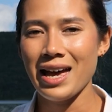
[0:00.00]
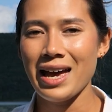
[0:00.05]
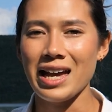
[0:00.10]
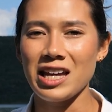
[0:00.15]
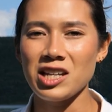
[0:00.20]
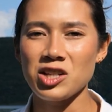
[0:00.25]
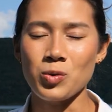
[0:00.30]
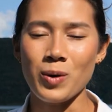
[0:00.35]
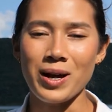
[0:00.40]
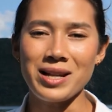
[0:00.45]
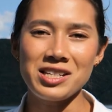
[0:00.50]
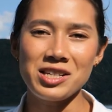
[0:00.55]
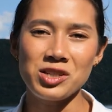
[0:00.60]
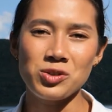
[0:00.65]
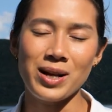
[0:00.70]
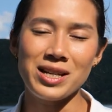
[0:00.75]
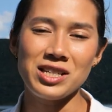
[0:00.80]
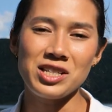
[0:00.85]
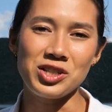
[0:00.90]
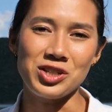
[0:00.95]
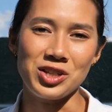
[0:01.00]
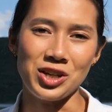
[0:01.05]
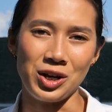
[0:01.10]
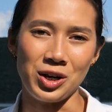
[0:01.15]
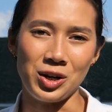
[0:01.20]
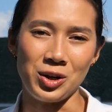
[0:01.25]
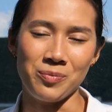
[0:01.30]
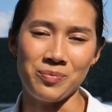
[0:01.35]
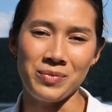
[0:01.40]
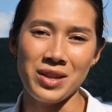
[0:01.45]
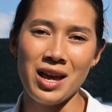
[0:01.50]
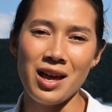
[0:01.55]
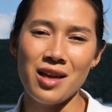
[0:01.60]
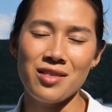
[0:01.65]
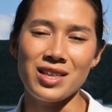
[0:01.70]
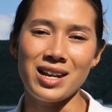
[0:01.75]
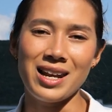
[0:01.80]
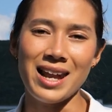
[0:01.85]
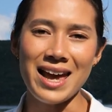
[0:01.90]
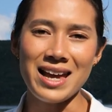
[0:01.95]
In 2022,
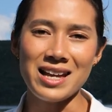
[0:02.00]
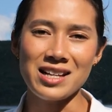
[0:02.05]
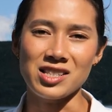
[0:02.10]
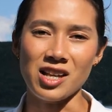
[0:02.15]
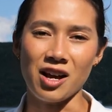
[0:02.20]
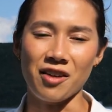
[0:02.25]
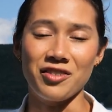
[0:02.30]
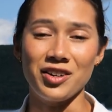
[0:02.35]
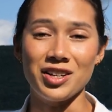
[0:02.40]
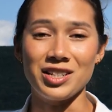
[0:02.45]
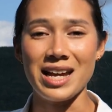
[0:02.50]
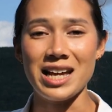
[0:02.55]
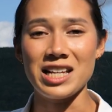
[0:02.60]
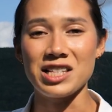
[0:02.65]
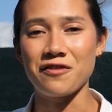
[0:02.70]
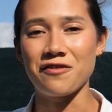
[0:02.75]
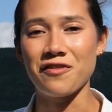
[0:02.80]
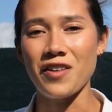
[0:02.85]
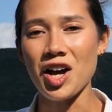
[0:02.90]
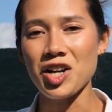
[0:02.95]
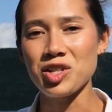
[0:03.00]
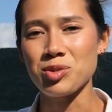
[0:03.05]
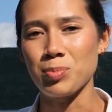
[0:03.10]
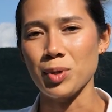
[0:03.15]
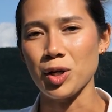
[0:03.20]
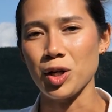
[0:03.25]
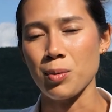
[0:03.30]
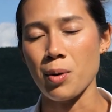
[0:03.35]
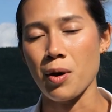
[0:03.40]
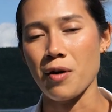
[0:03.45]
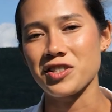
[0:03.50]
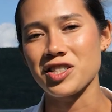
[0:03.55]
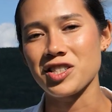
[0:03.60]
the lake suffered its first bloom of